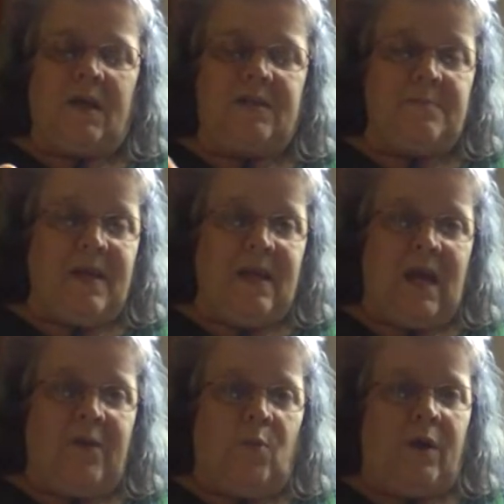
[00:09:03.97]
because me,
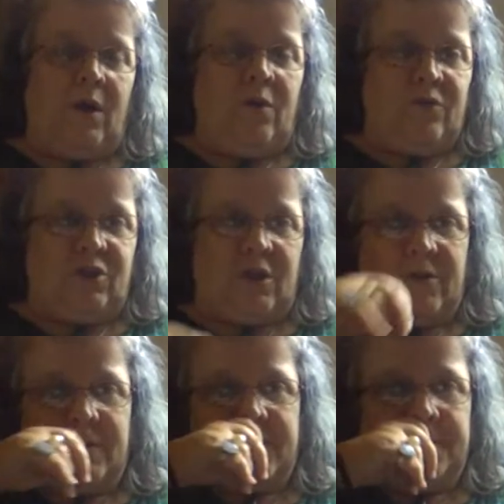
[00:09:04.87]
I don't want to
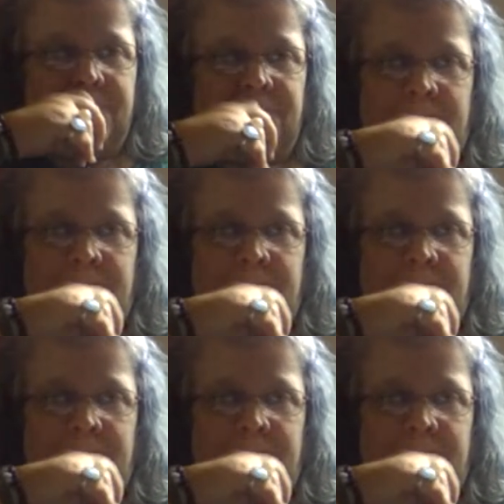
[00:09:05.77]
overcharge